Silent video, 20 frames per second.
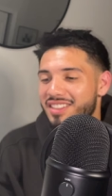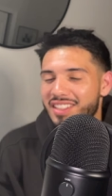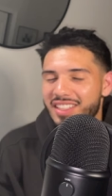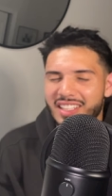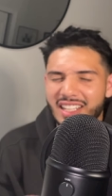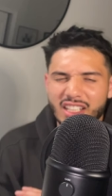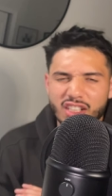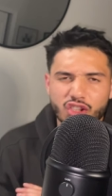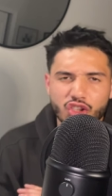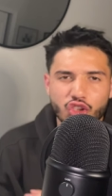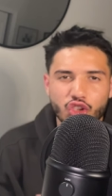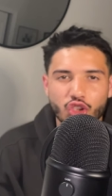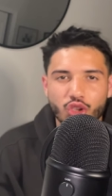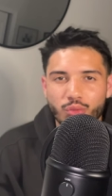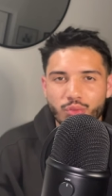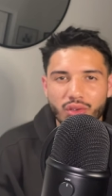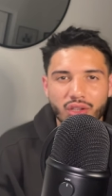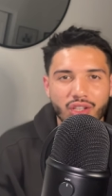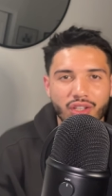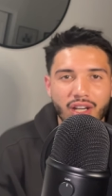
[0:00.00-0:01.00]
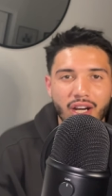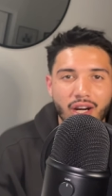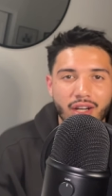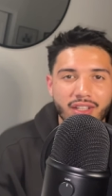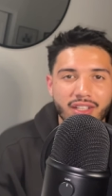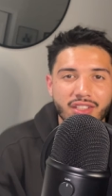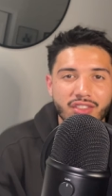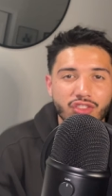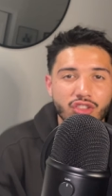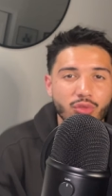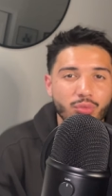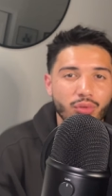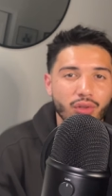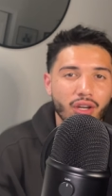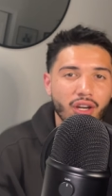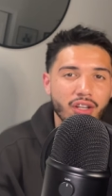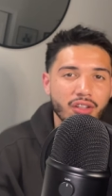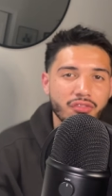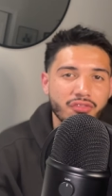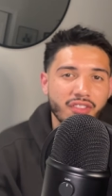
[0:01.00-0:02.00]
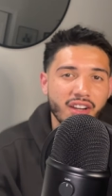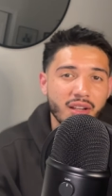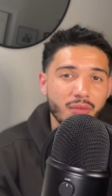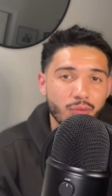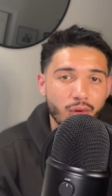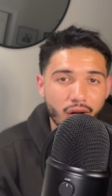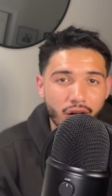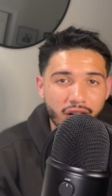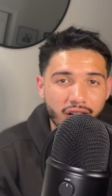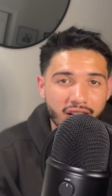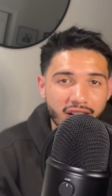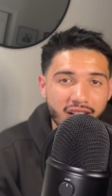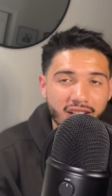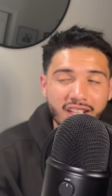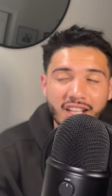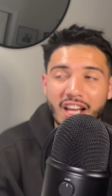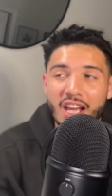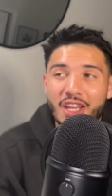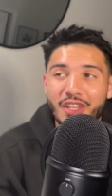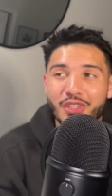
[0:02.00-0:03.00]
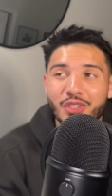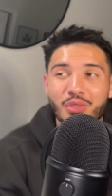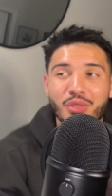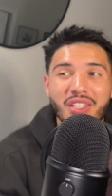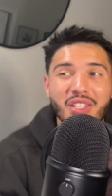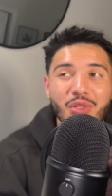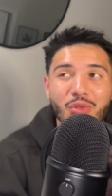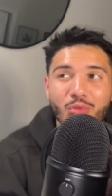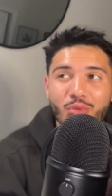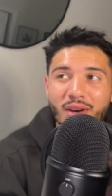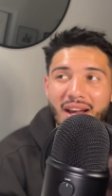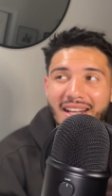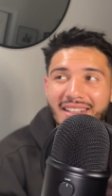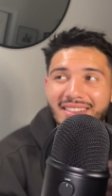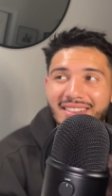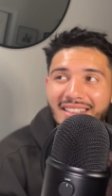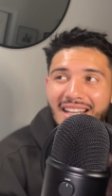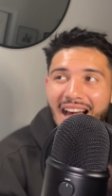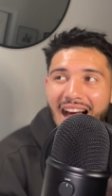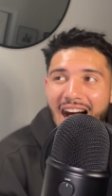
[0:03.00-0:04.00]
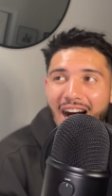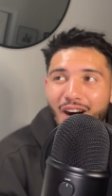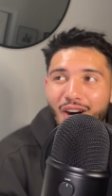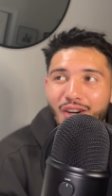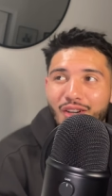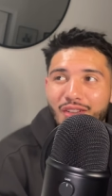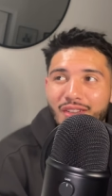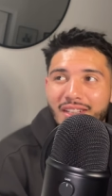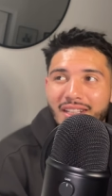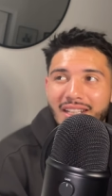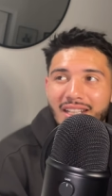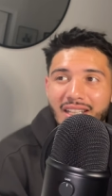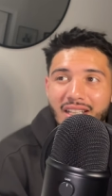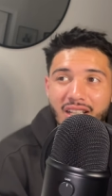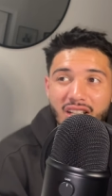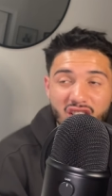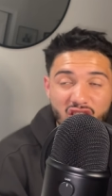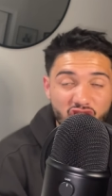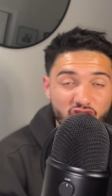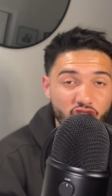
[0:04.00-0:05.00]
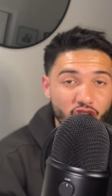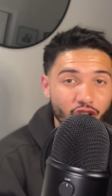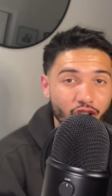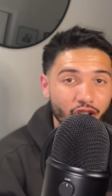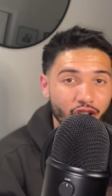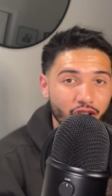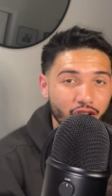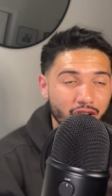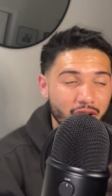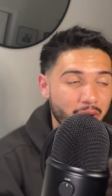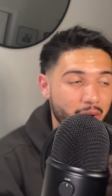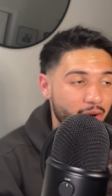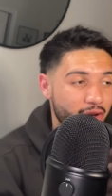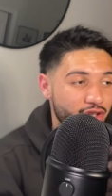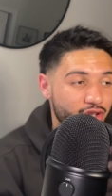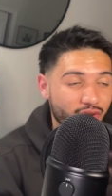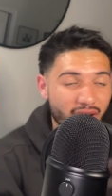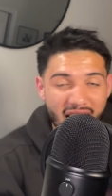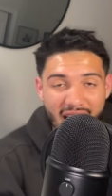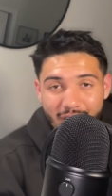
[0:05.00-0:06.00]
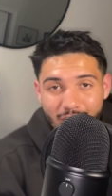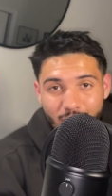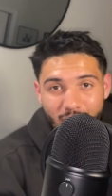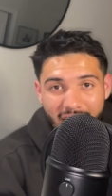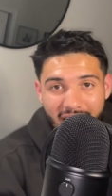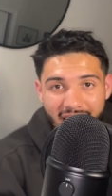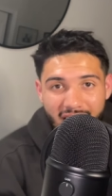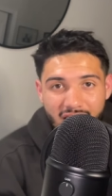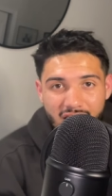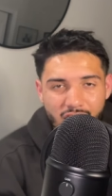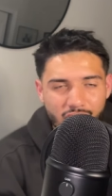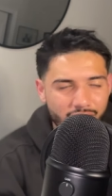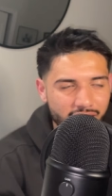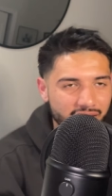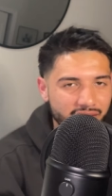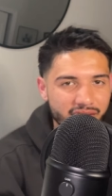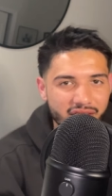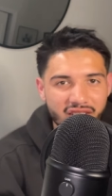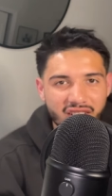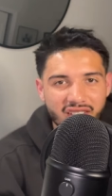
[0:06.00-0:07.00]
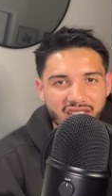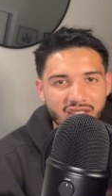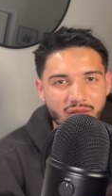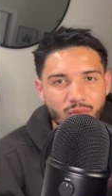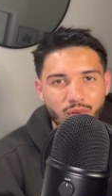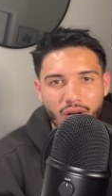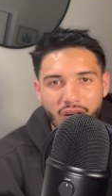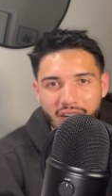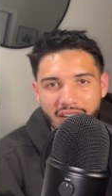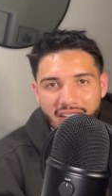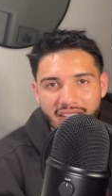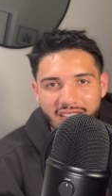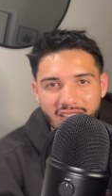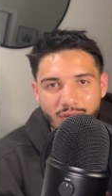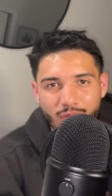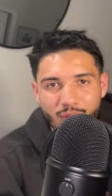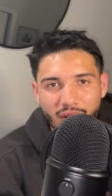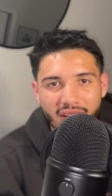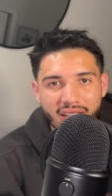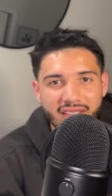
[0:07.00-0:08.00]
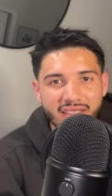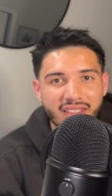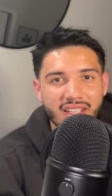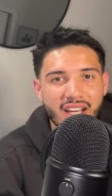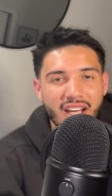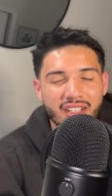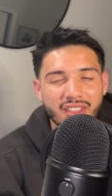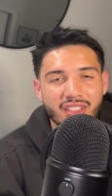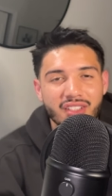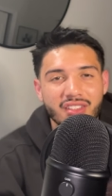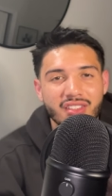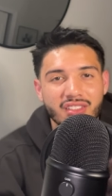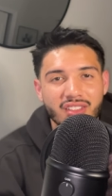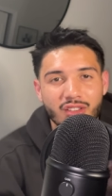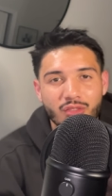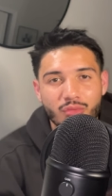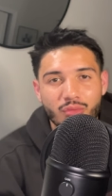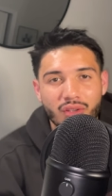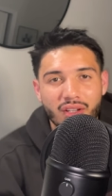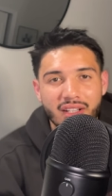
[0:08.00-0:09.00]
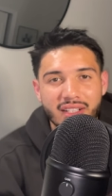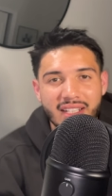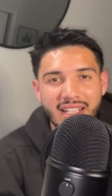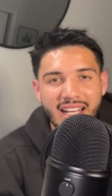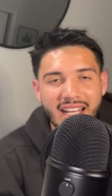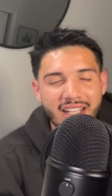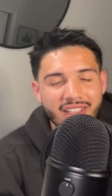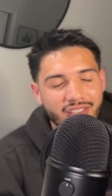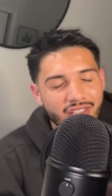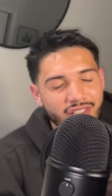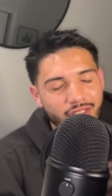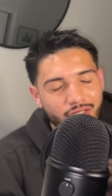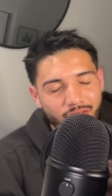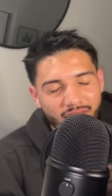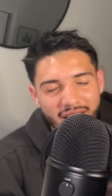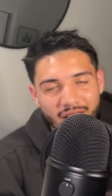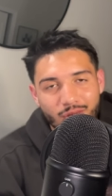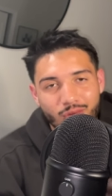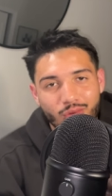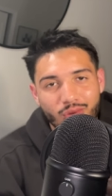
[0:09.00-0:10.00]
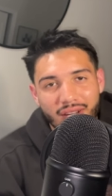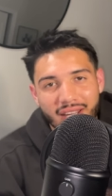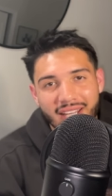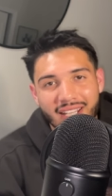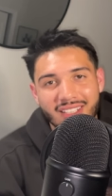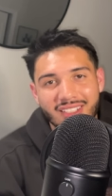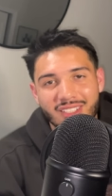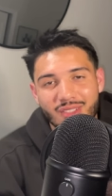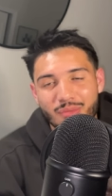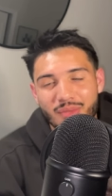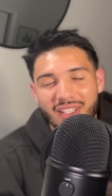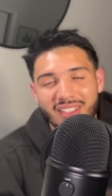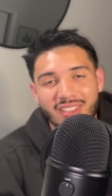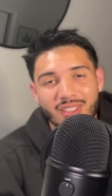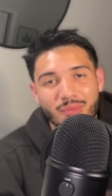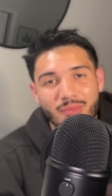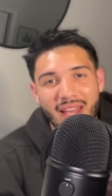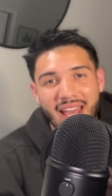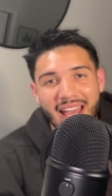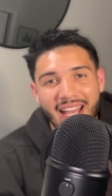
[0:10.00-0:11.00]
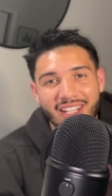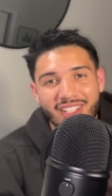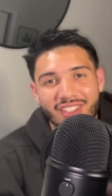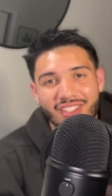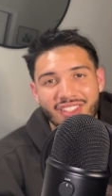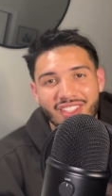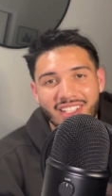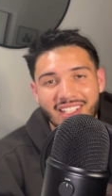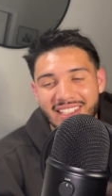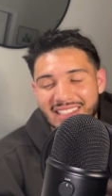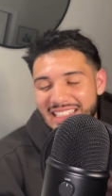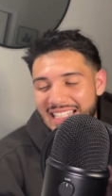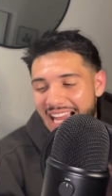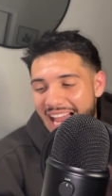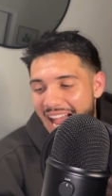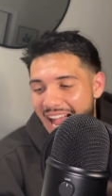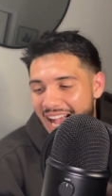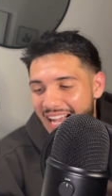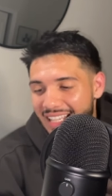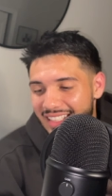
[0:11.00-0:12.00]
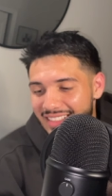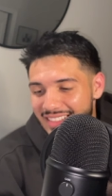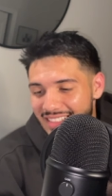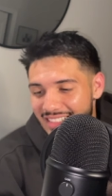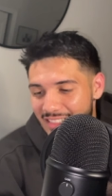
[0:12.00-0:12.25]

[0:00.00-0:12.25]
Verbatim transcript: could get super crowded, super hard to find parking. You can rent out your driveway or even just a parking space to someone. It's a great way to make some extra cash